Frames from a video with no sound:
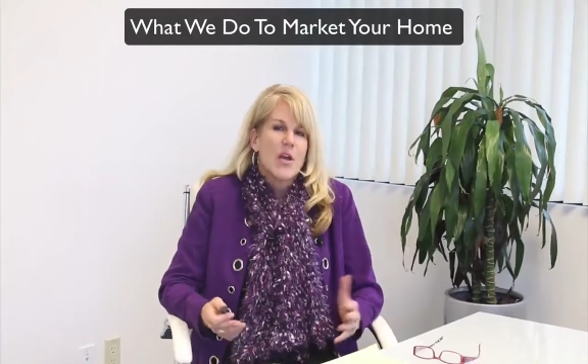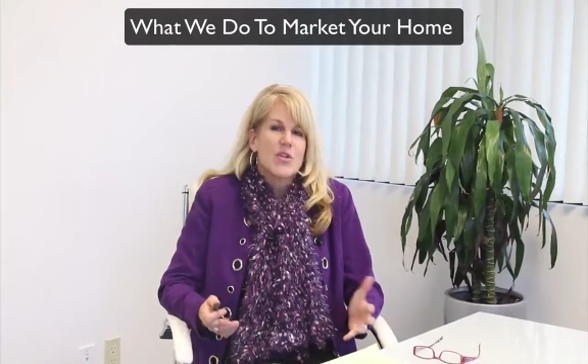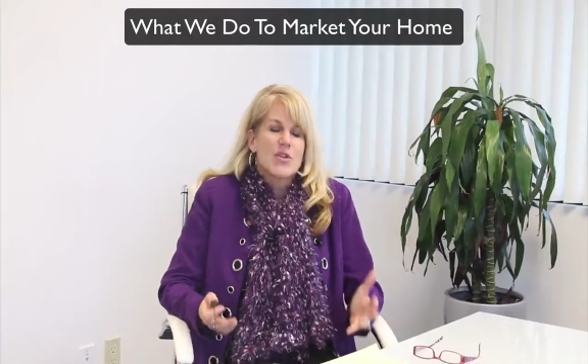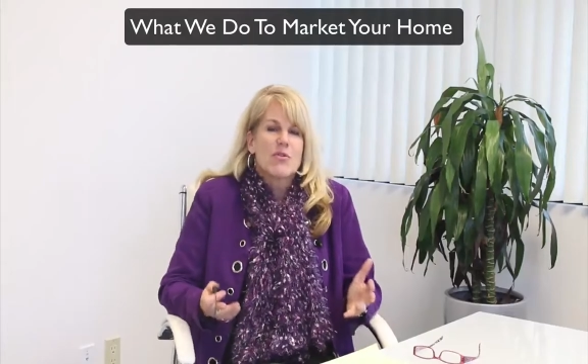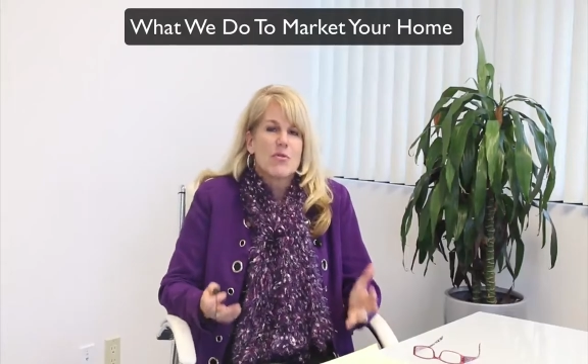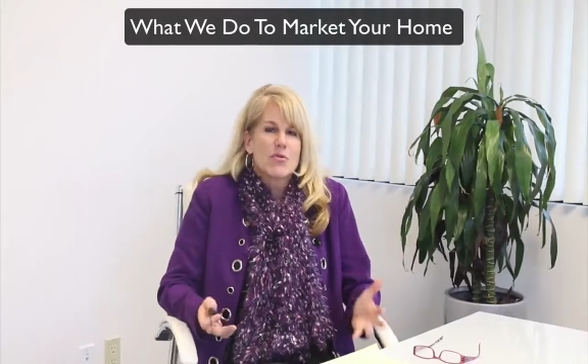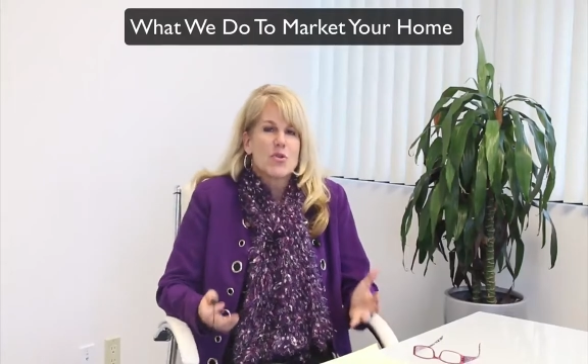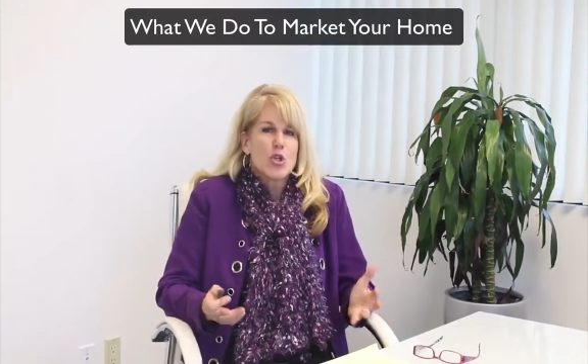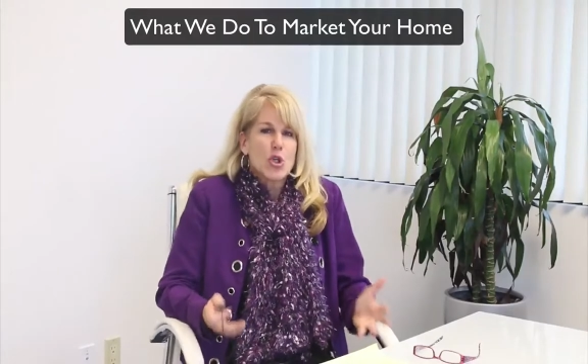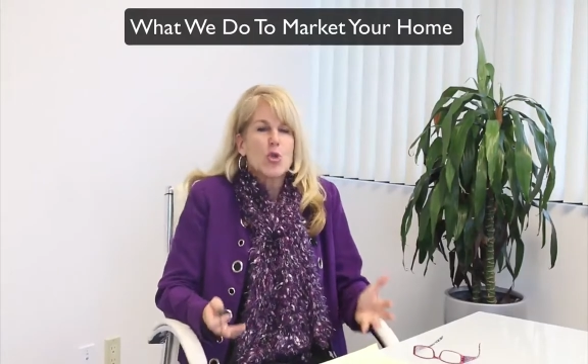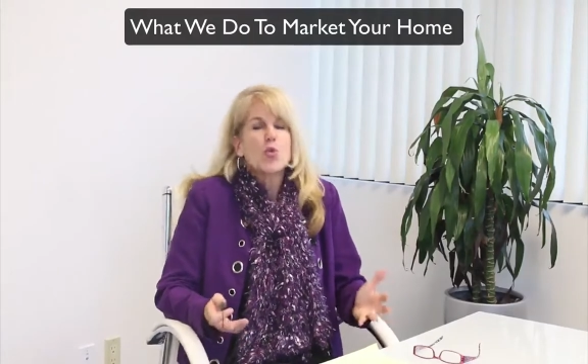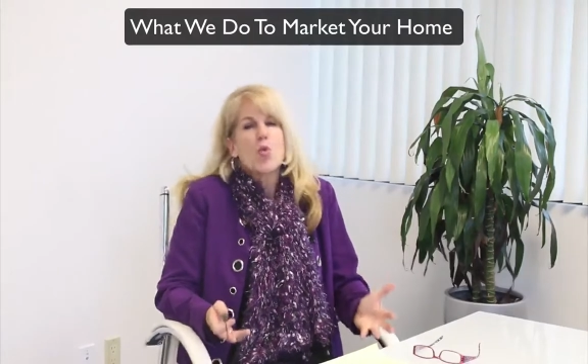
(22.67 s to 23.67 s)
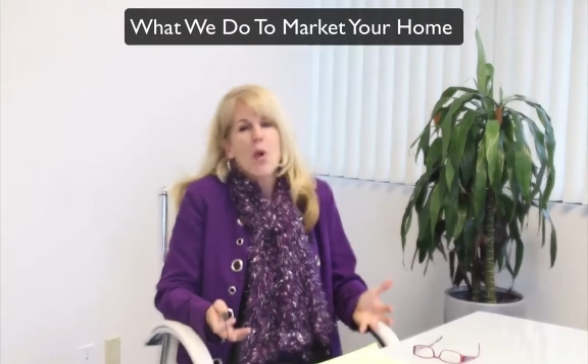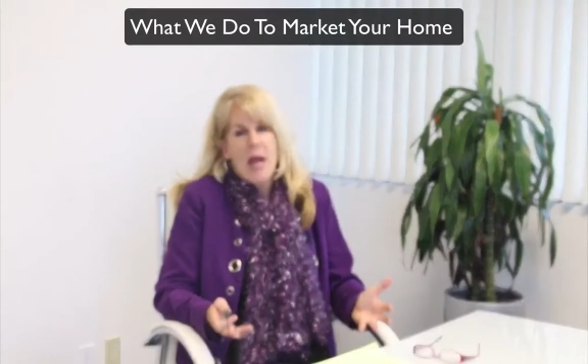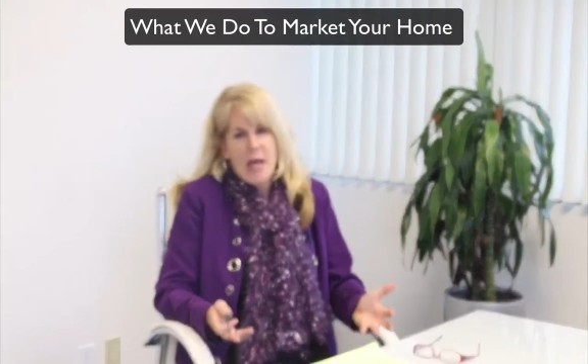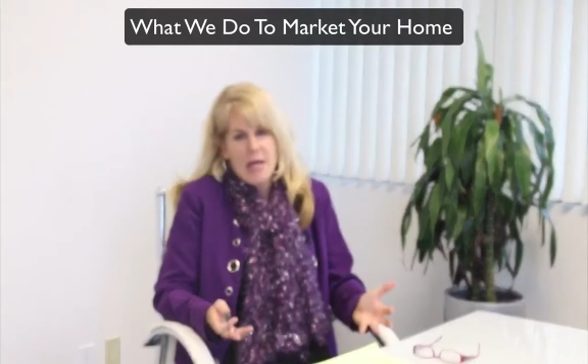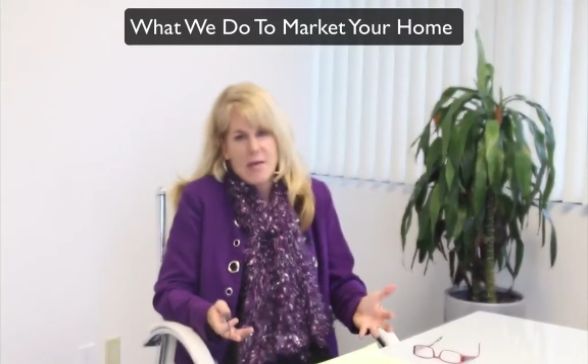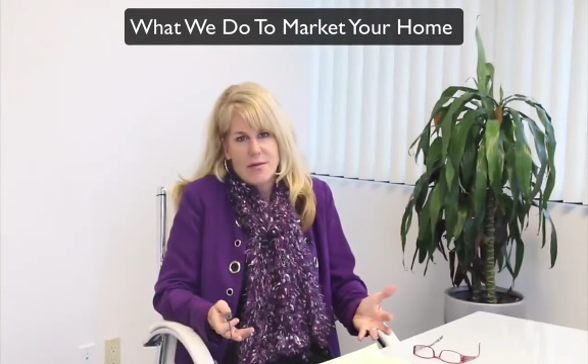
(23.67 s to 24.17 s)
So there's two
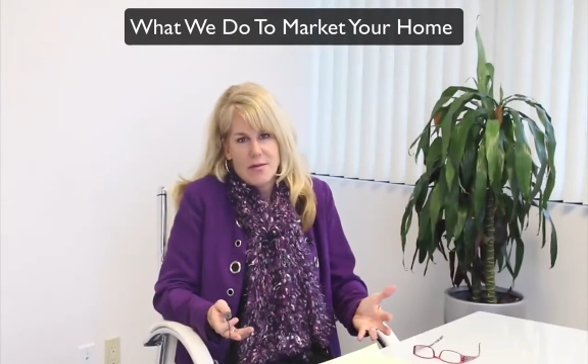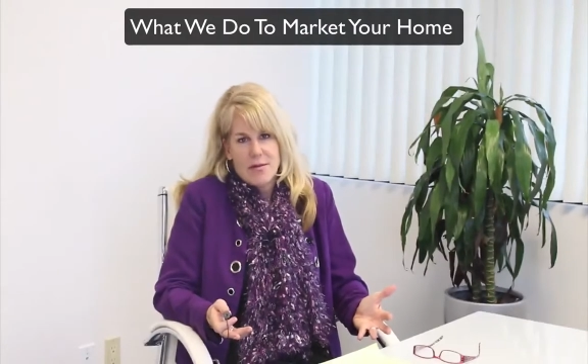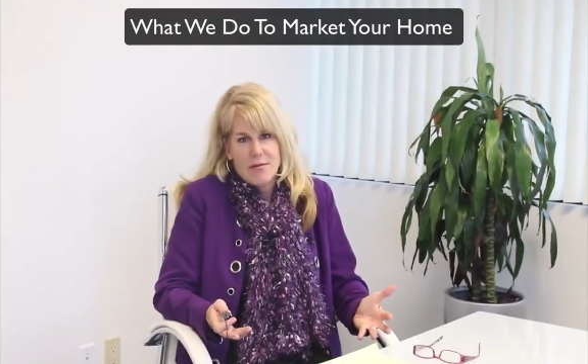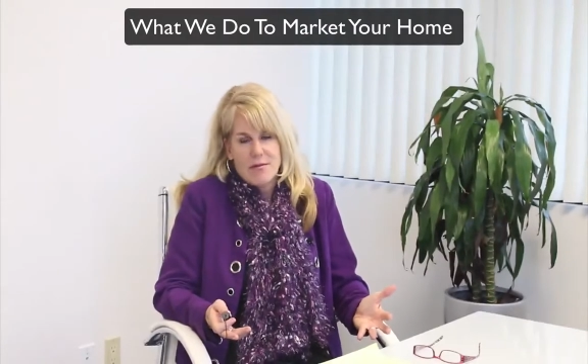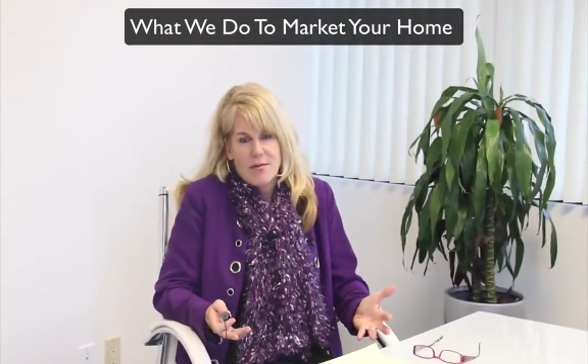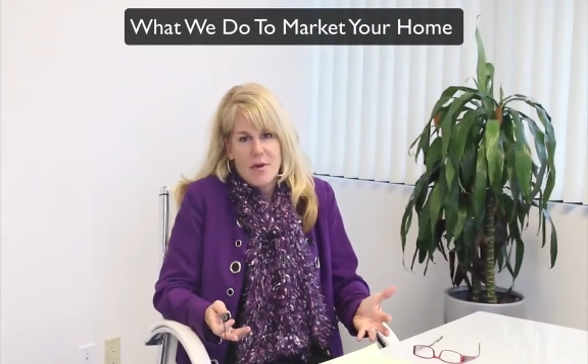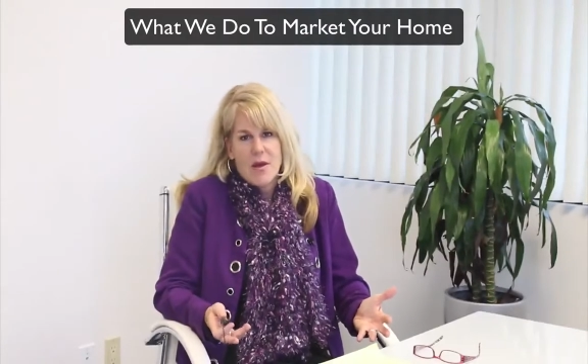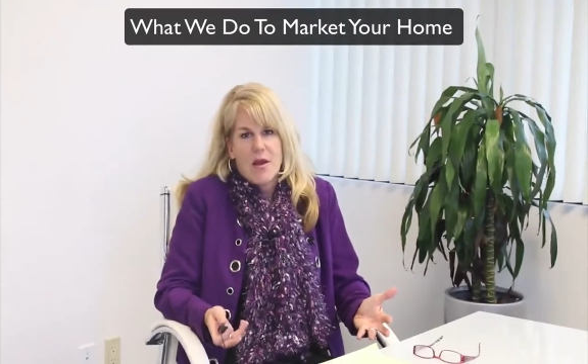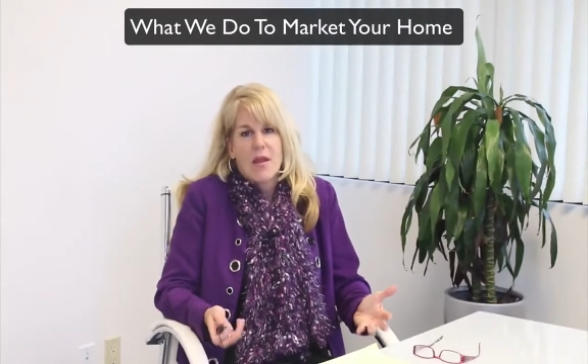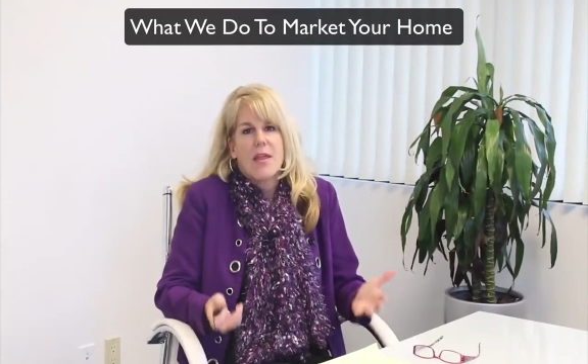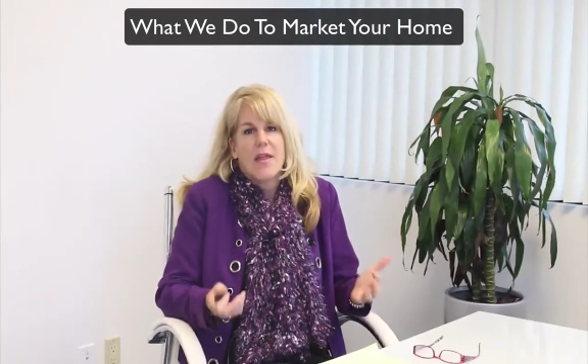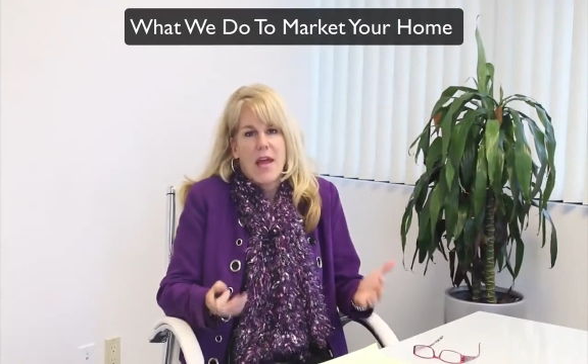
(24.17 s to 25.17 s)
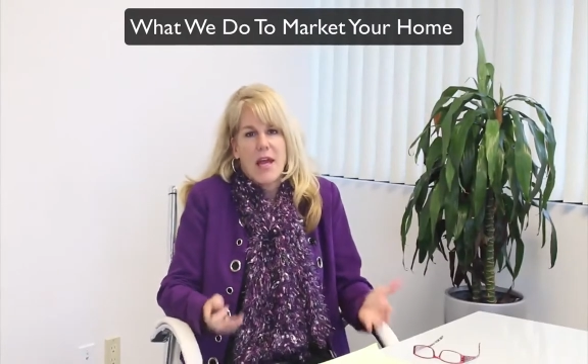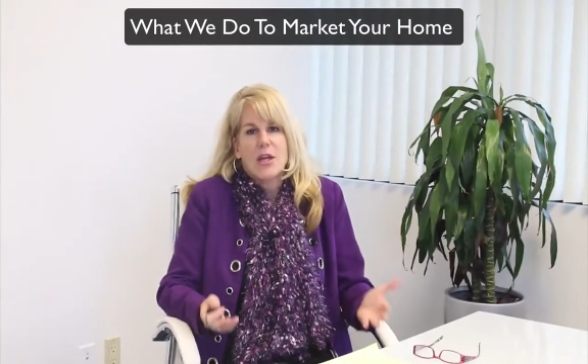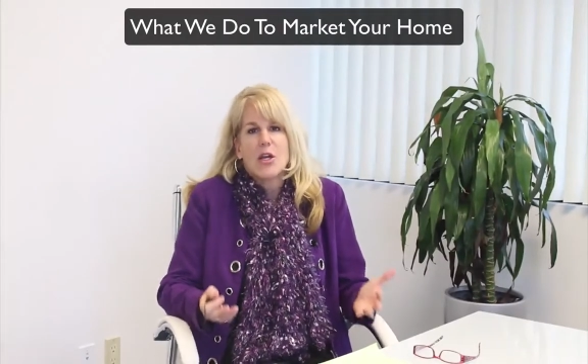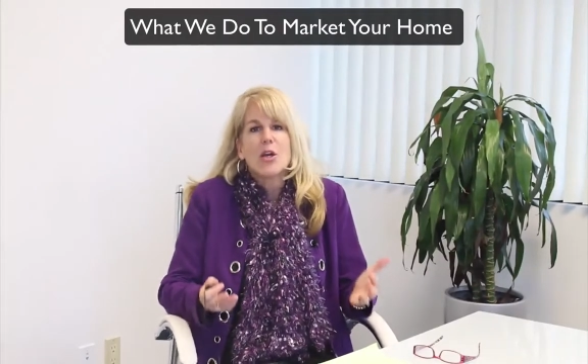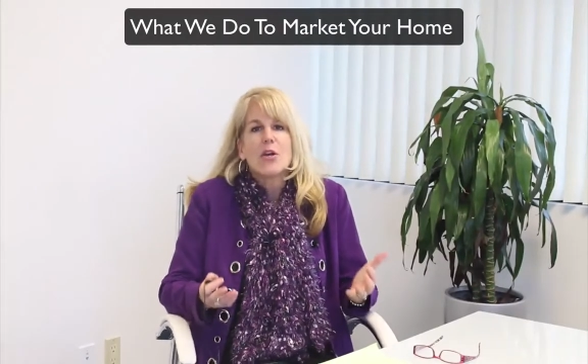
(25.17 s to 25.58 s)
ways that